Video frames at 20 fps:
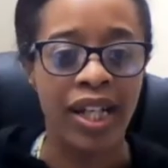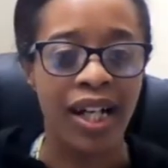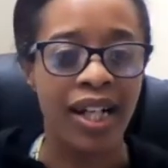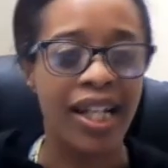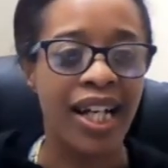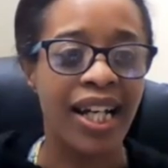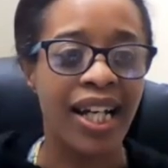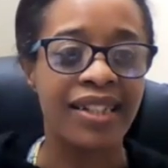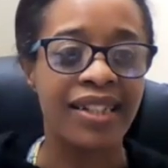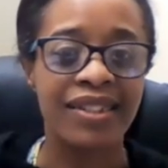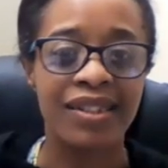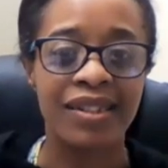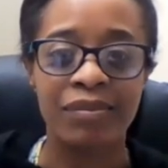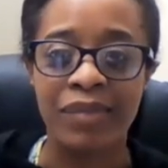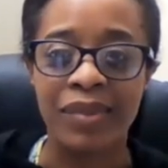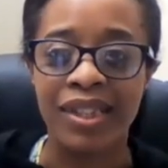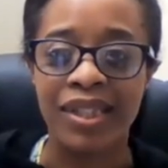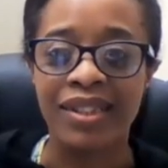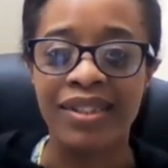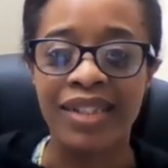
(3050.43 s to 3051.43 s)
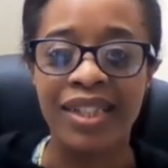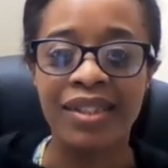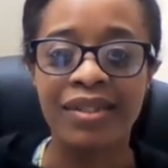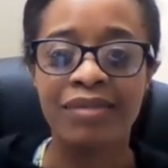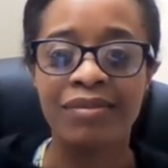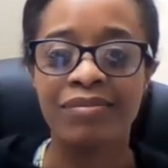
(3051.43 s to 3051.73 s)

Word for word: I'll end the meeting.